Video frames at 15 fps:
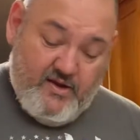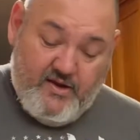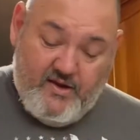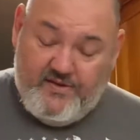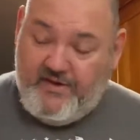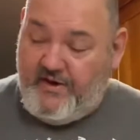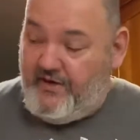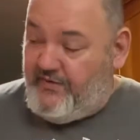
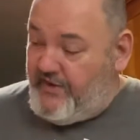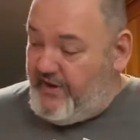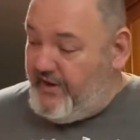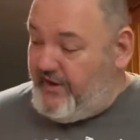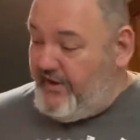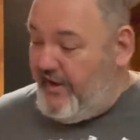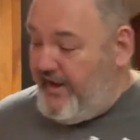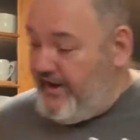And then if they
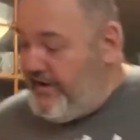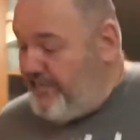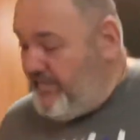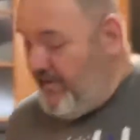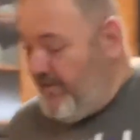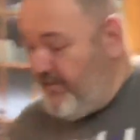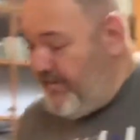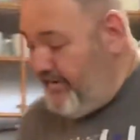like it,
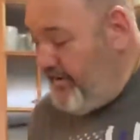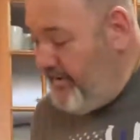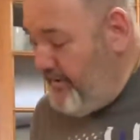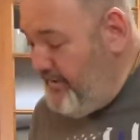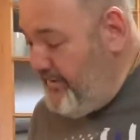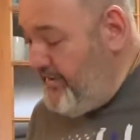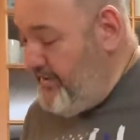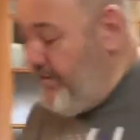maybe
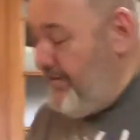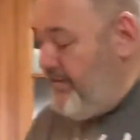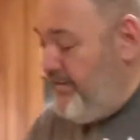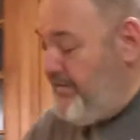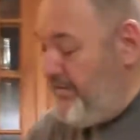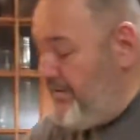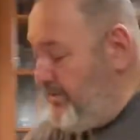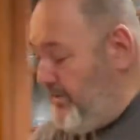the
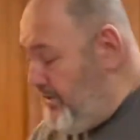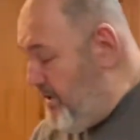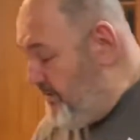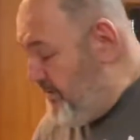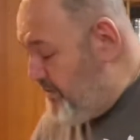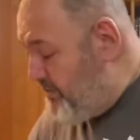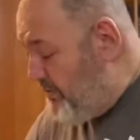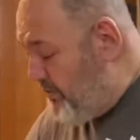owner will let
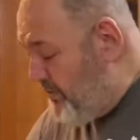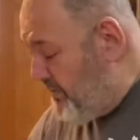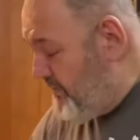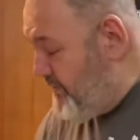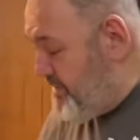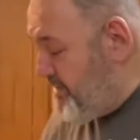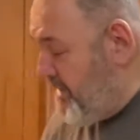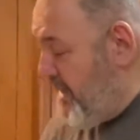me shoot one of
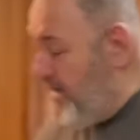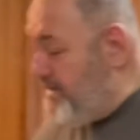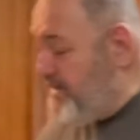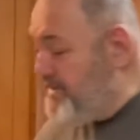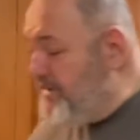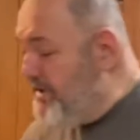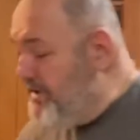his cows.